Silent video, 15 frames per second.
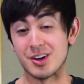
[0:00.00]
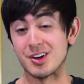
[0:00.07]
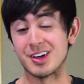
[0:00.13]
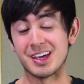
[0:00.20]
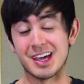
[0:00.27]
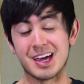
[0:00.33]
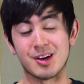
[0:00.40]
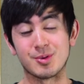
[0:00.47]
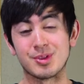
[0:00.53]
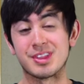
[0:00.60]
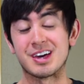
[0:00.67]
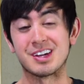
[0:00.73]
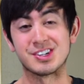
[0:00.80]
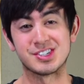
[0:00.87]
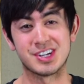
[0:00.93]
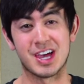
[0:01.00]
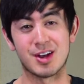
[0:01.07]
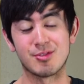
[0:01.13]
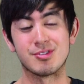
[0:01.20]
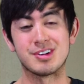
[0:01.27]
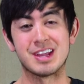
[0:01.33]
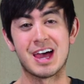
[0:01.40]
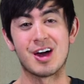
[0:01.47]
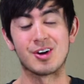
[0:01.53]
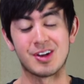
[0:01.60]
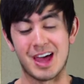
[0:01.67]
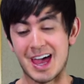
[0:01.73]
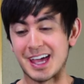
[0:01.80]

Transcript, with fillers: oh yeah, without a shadow of a doubt,